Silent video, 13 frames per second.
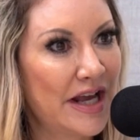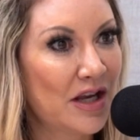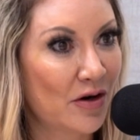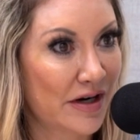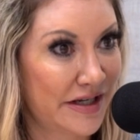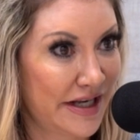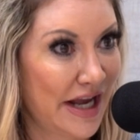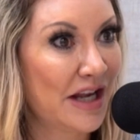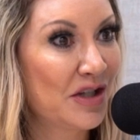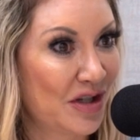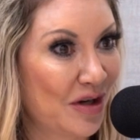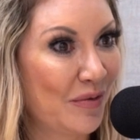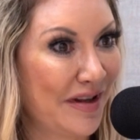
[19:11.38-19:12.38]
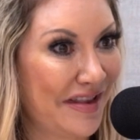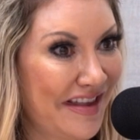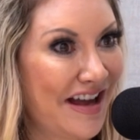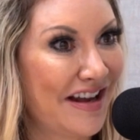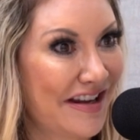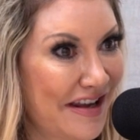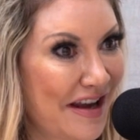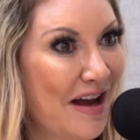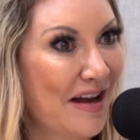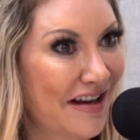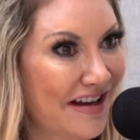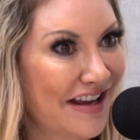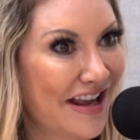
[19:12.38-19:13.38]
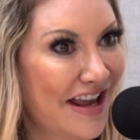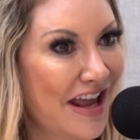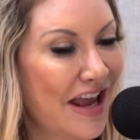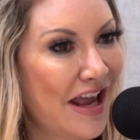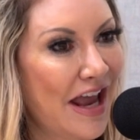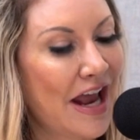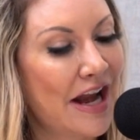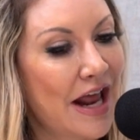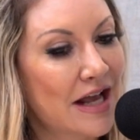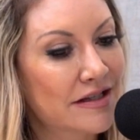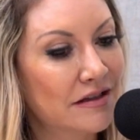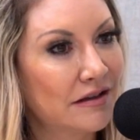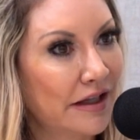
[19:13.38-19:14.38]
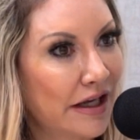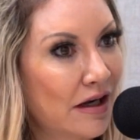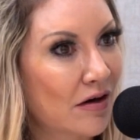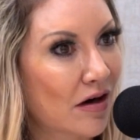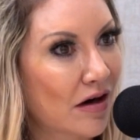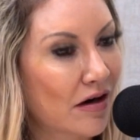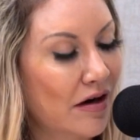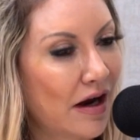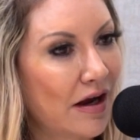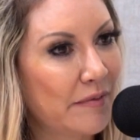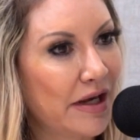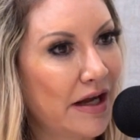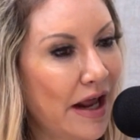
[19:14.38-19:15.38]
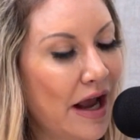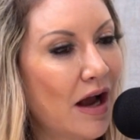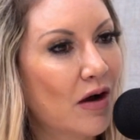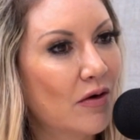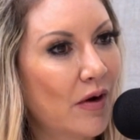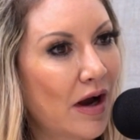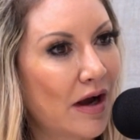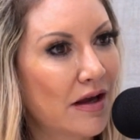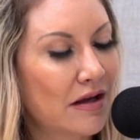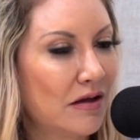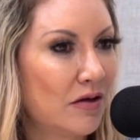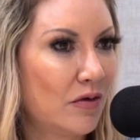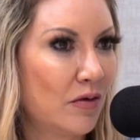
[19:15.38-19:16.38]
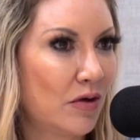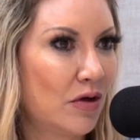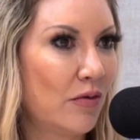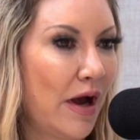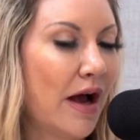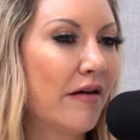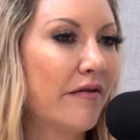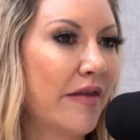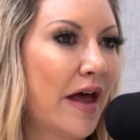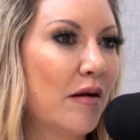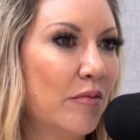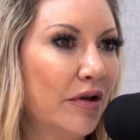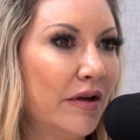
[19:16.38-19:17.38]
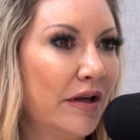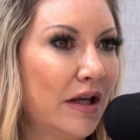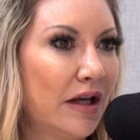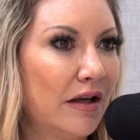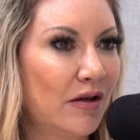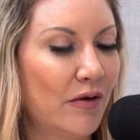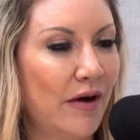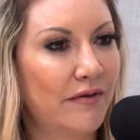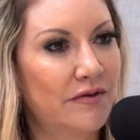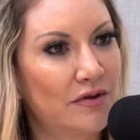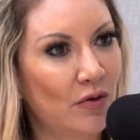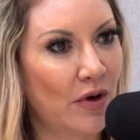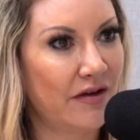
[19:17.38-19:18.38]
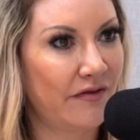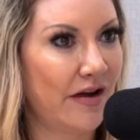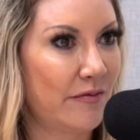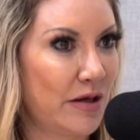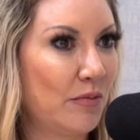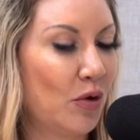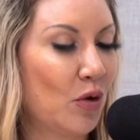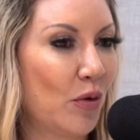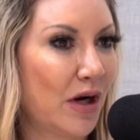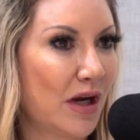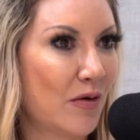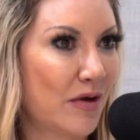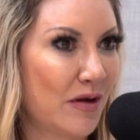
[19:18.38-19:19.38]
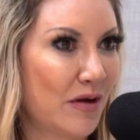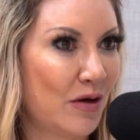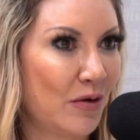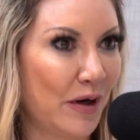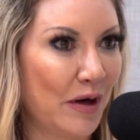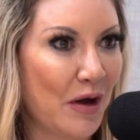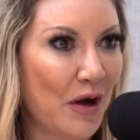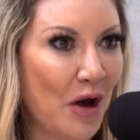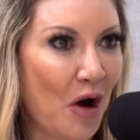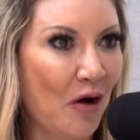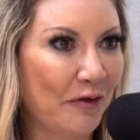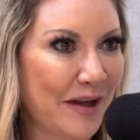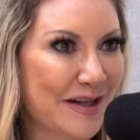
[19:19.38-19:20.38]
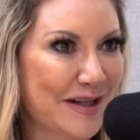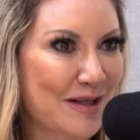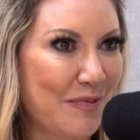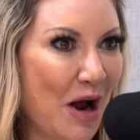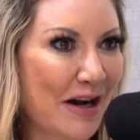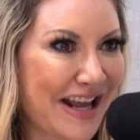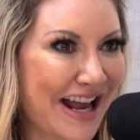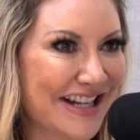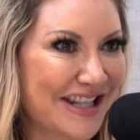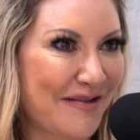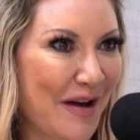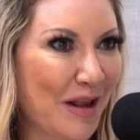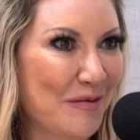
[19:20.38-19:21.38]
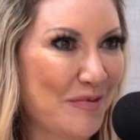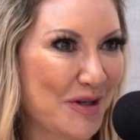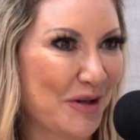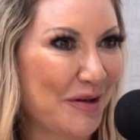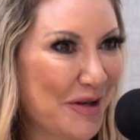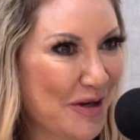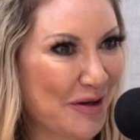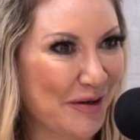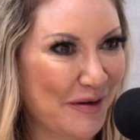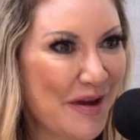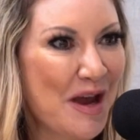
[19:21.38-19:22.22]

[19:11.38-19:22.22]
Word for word: set your intention somebody. with that, yeah. And as a leader, I mean, now I, you you have that ability. You have 25 people working with you, and hopefully, as this podcast develops, you'll you'll